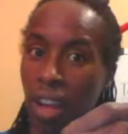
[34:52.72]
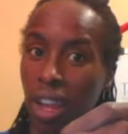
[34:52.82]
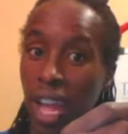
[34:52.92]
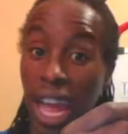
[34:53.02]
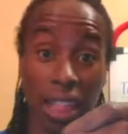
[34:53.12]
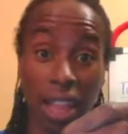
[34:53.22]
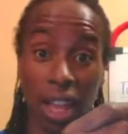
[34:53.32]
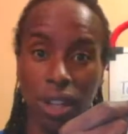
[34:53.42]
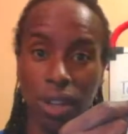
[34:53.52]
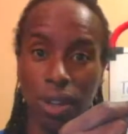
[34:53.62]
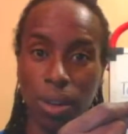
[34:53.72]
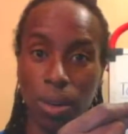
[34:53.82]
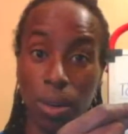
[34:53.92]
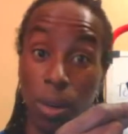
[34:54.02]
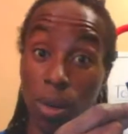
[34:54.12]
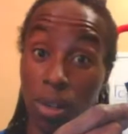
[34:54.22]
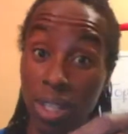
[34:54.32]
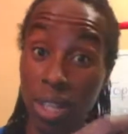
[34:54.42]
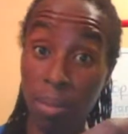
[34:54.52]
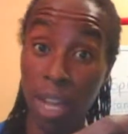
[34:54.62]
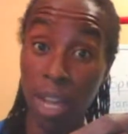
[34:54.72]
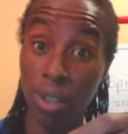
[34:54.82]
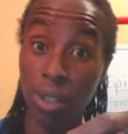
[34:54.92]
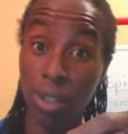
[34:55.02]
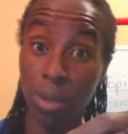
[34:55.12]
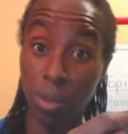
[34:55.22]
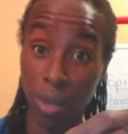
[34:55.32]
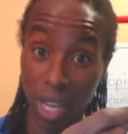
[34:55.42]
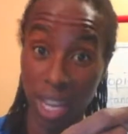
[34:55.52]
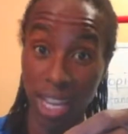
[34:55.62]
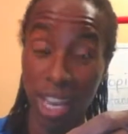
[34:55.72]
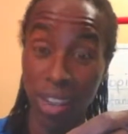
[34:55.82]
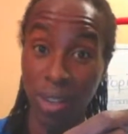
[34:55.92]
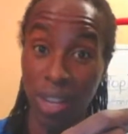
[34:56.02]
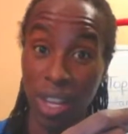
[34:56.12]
a letter or some letters were taken out.